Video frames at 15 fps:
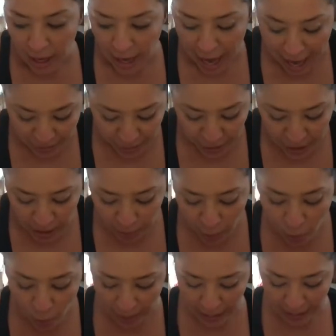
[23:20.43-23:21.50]
At this
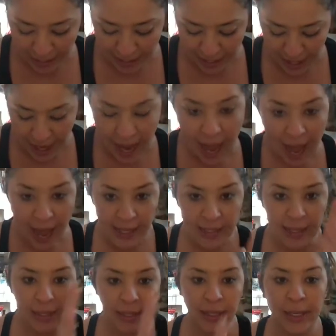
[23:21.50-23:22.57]
point, as
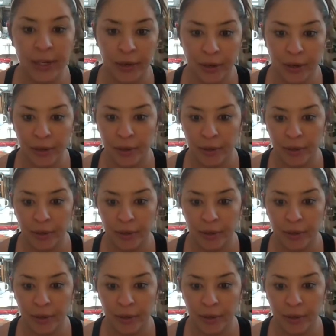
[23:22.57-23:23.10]
a leader,